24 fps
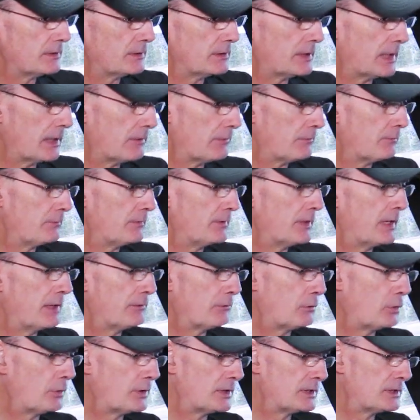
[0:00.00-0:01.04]

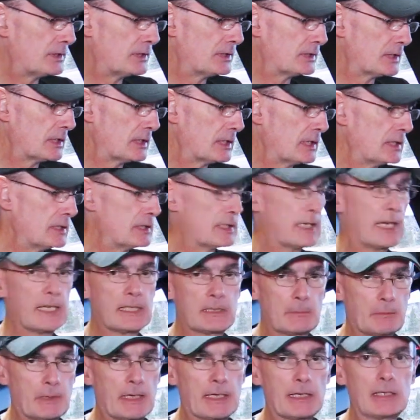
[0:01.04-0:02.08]
therefore this is an
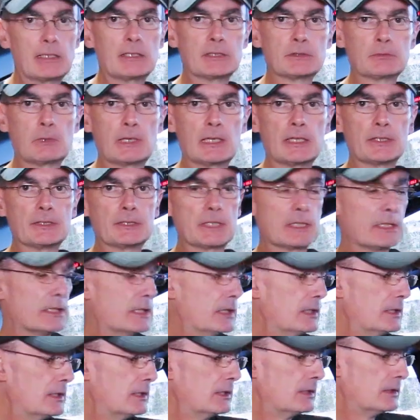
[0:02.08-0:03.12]
indicator panel as well as a
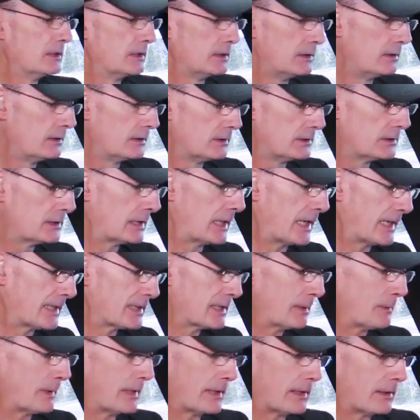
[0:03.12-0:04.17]

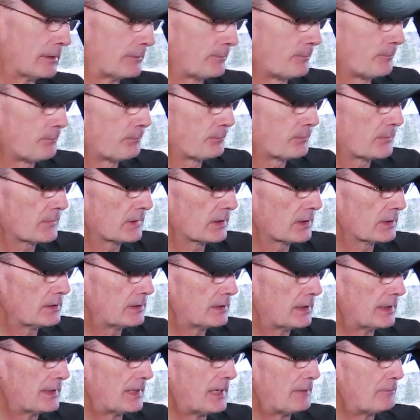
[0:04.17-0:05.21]
selector panel.
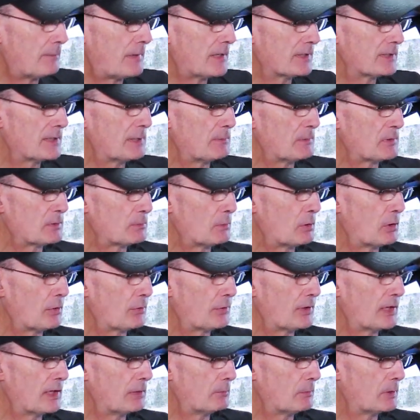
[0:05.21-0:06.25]
Now that might seem a small
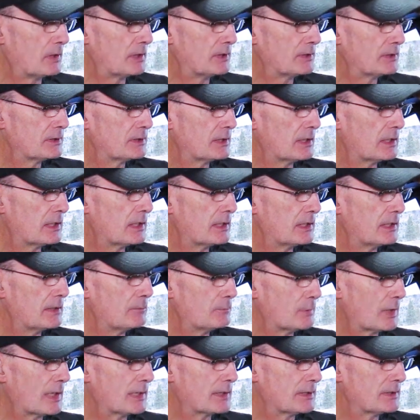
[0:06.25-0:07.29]
thing, but it's
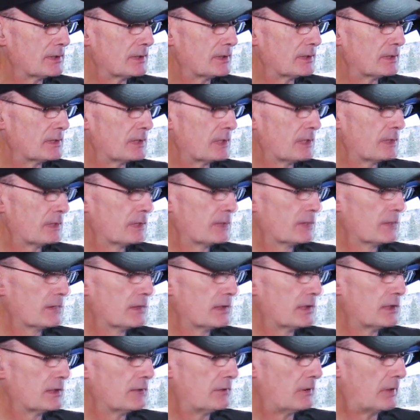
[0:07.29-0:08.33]
in practice it's a
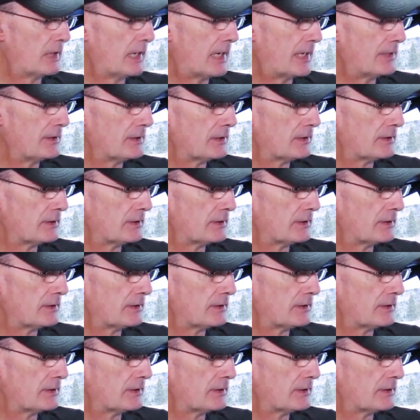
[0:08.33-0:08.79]
very handy